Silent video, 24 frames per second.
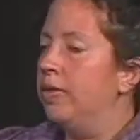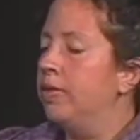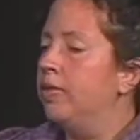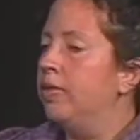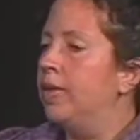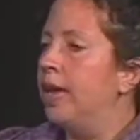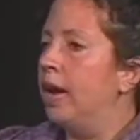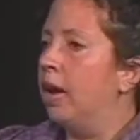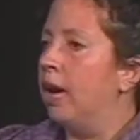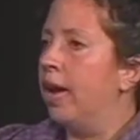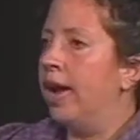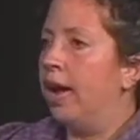
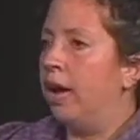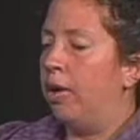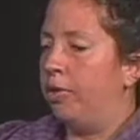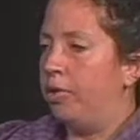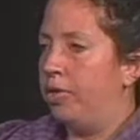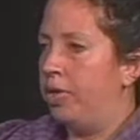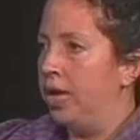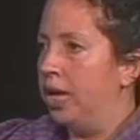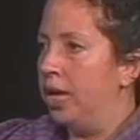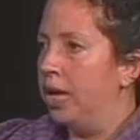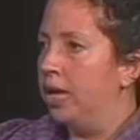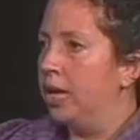They are
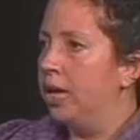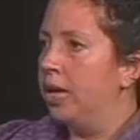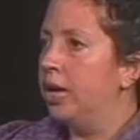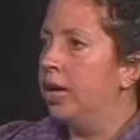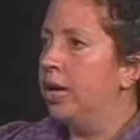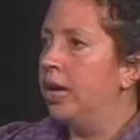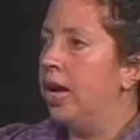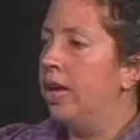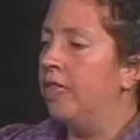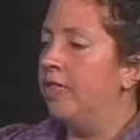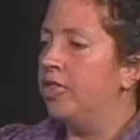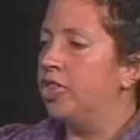healthy,
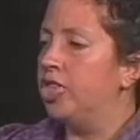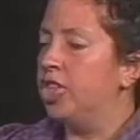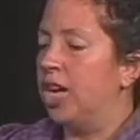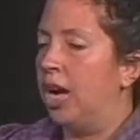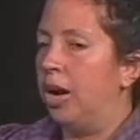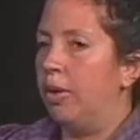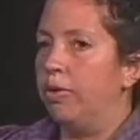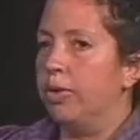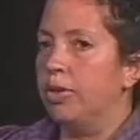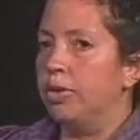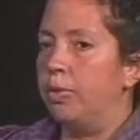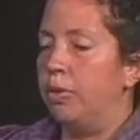and the
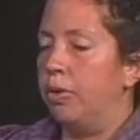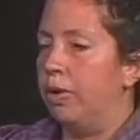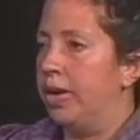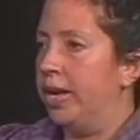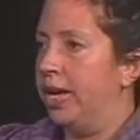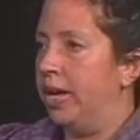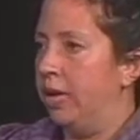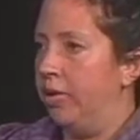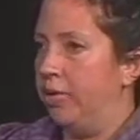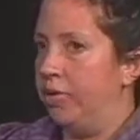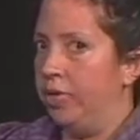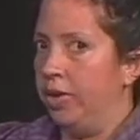child was born
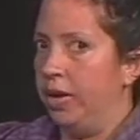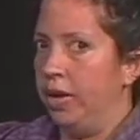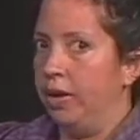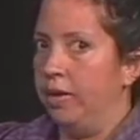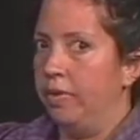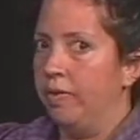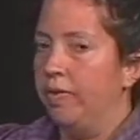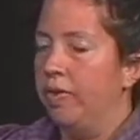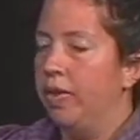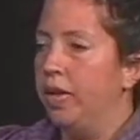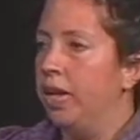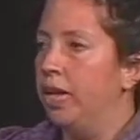healthy
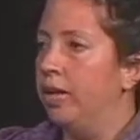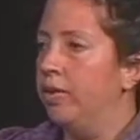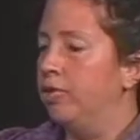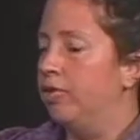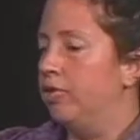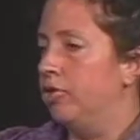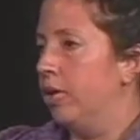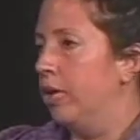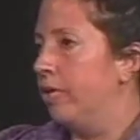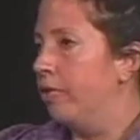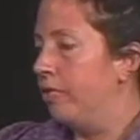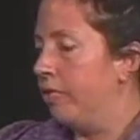and
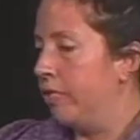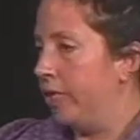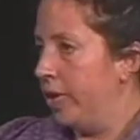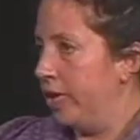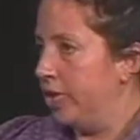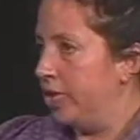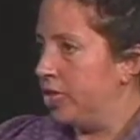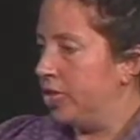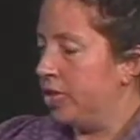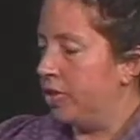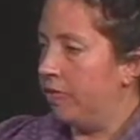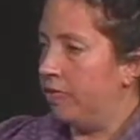drug-free
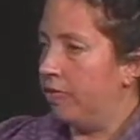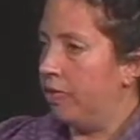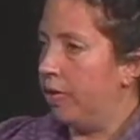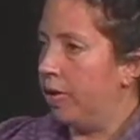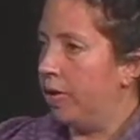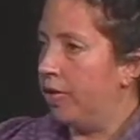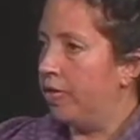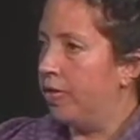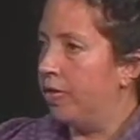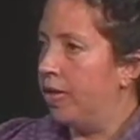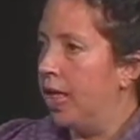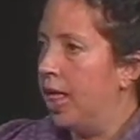and so
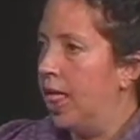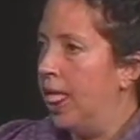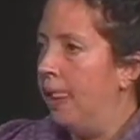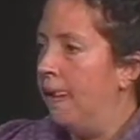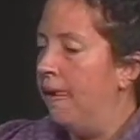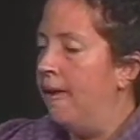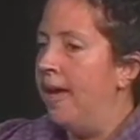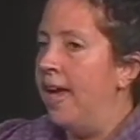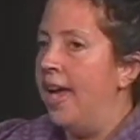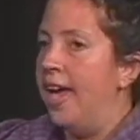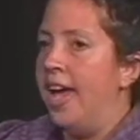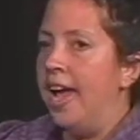forth.
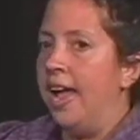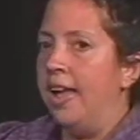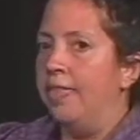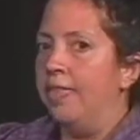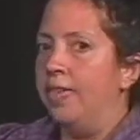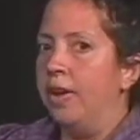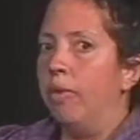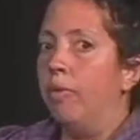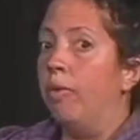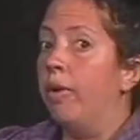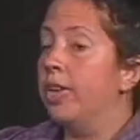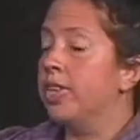And
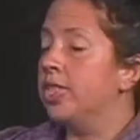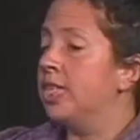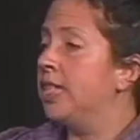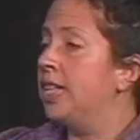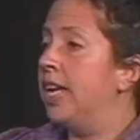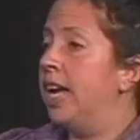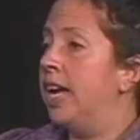there wasn't